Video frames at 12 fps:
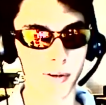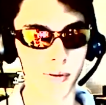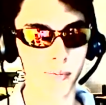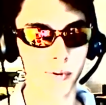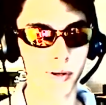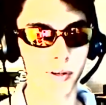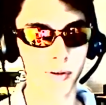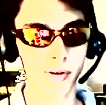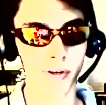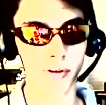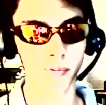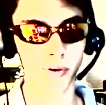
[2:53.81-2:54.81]
you
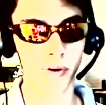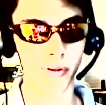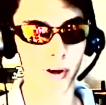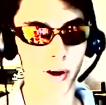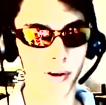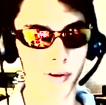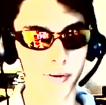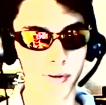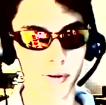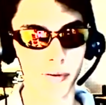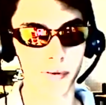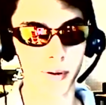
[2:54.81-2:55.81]
could record the audio
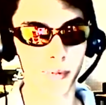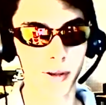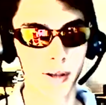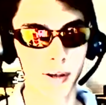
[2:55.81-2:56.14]
too from